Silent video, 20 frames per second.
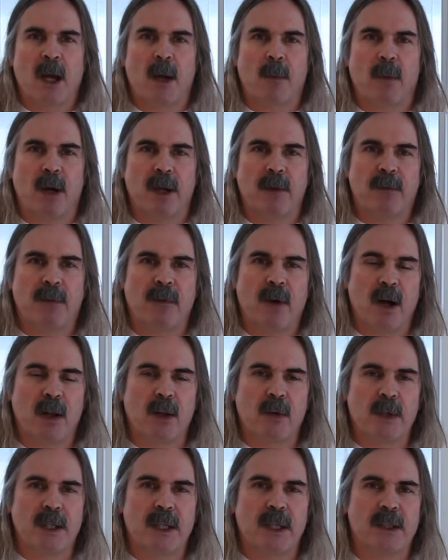By
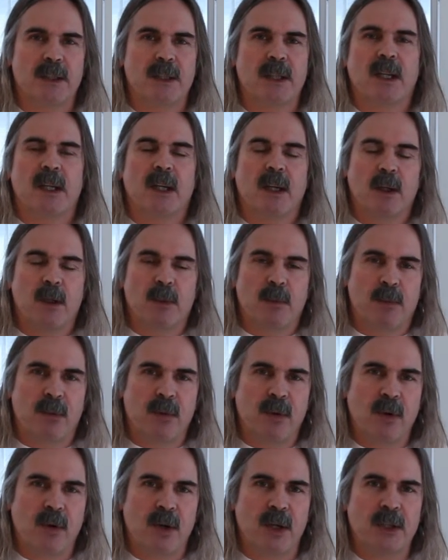following this
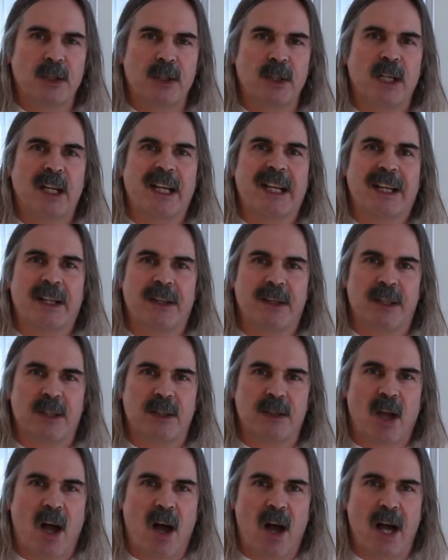push,
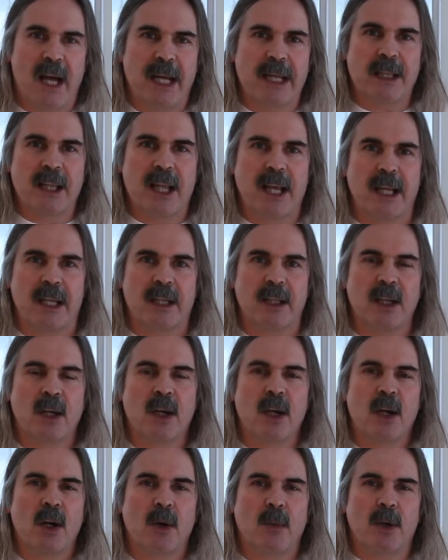this high light,
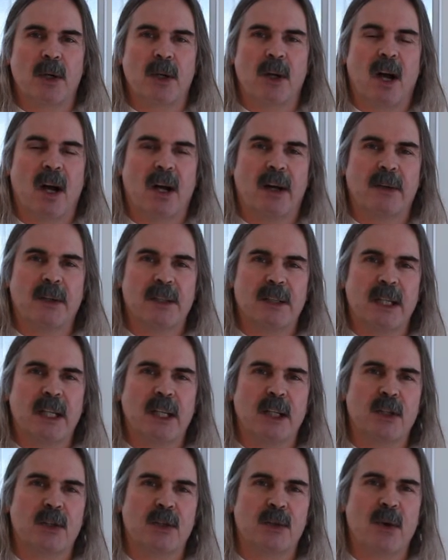we're causing
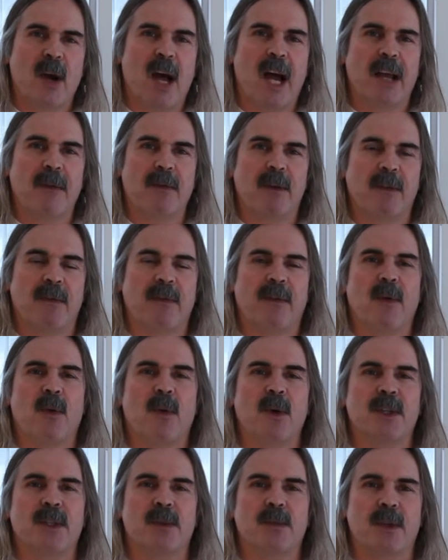a driving
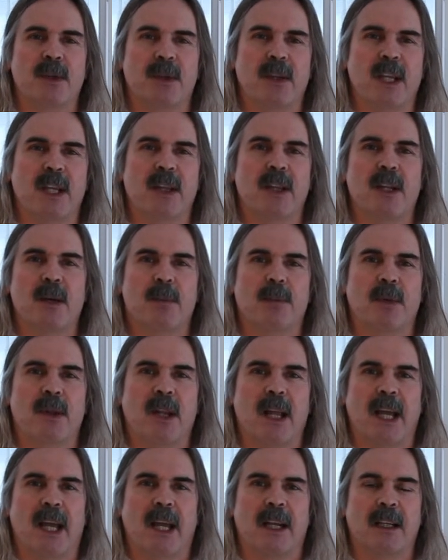force within the
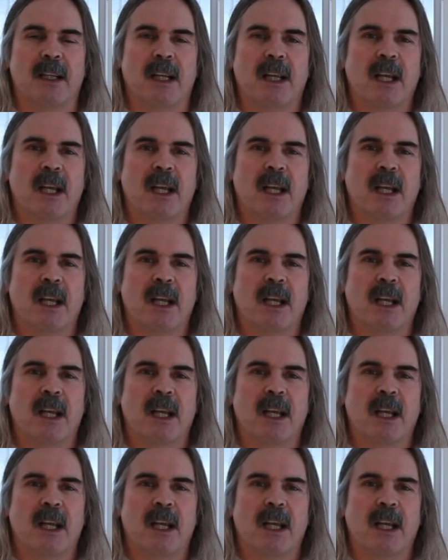plant.